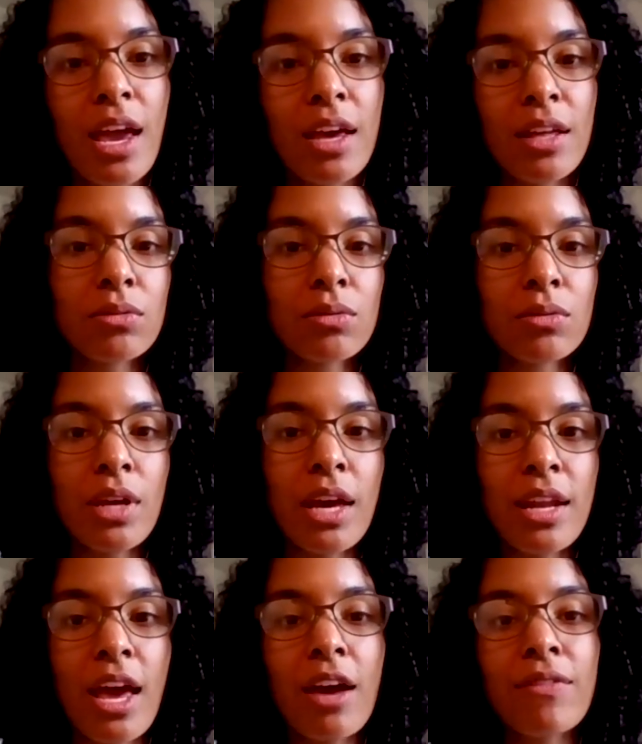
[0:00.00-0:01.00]
and,
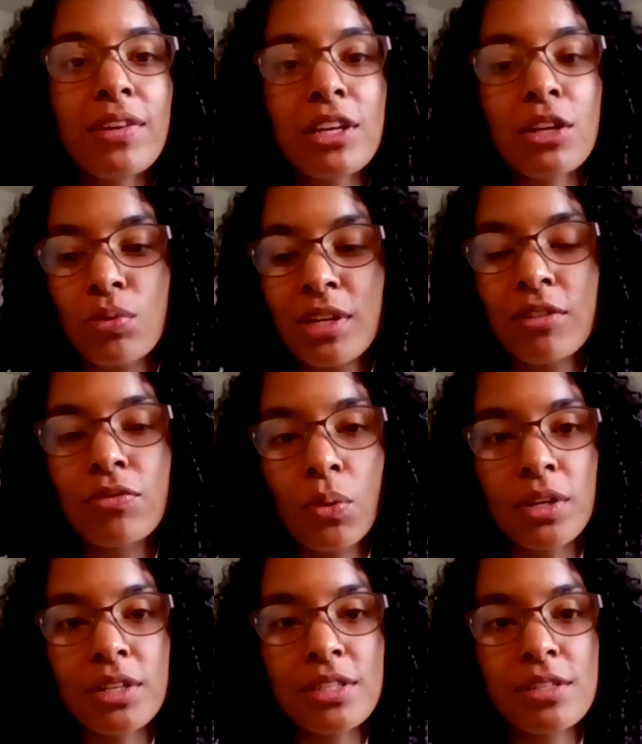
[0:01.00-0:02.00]
and having it
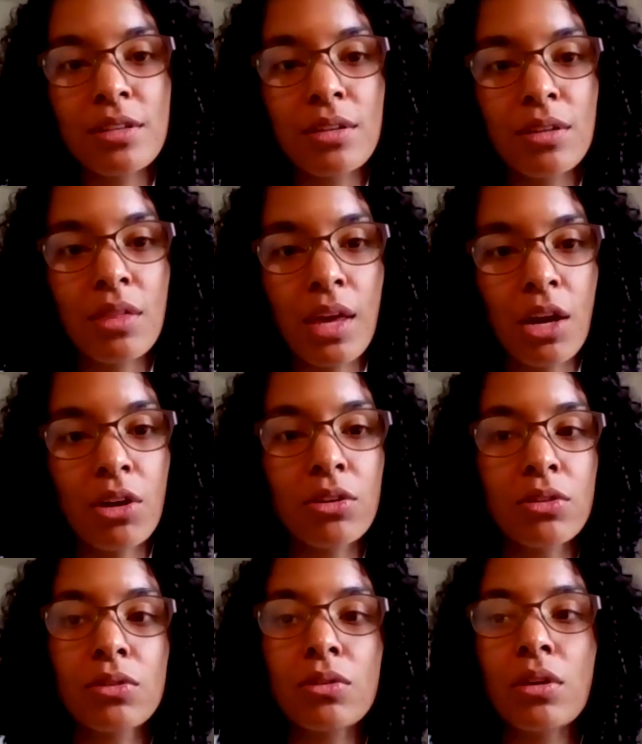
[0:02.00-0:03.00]
reinforced
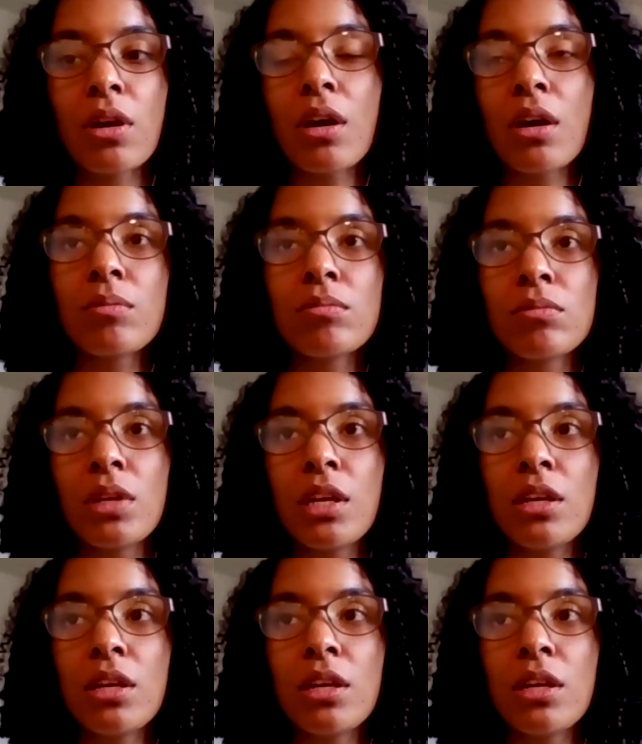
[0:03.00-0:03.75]
there, um,